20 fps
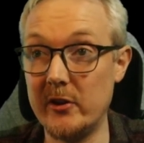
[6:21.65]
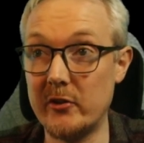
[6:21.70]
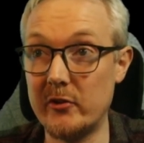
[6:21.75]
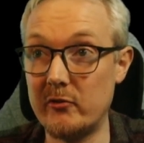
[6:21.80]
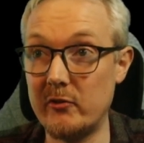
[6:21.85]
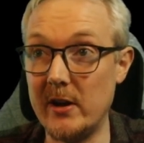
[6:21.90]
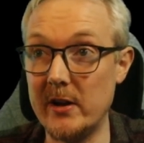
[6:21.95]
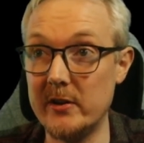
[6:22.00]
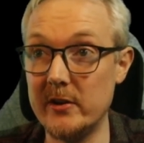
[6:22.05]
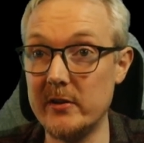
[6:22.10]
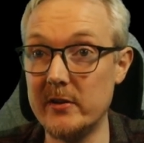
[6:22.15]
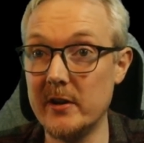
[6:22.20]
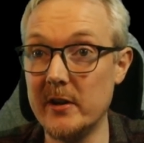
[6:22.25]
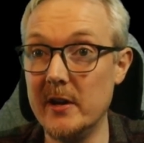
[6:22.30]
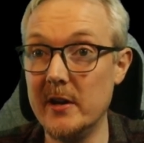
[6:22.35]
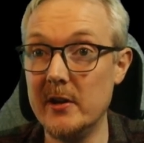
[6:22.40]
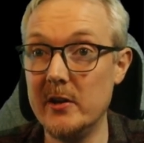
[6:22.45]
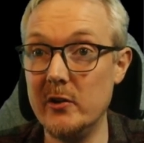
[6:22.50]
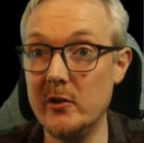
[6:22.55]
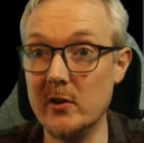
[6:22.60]
extracted.
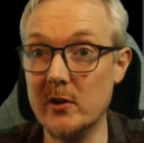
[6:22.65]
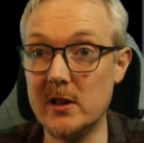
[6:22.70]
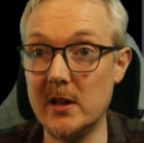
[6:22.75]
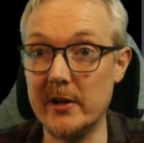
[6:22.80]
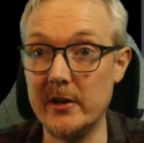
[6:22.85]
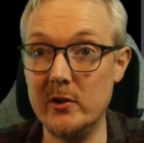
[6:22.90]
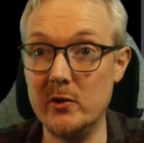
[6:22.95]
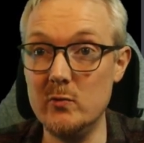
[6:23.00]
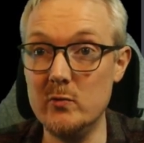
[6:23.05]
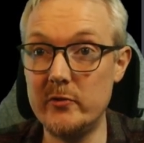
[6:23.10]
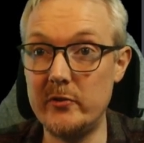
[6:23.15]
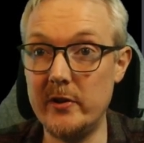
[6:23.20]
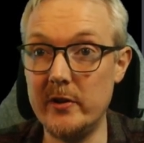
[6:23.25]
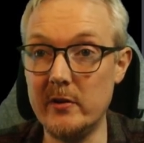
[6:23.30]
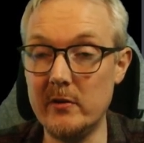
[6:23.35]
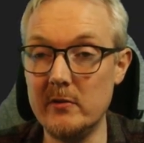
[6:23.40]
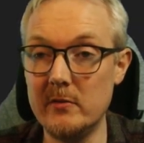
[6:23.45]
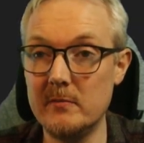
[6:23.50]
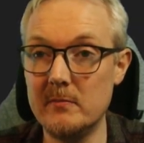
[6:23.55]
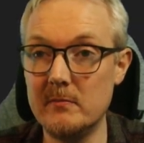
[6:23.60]
You can click news
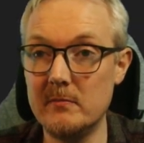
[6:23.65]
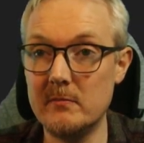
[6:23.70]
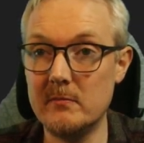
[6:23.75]
here,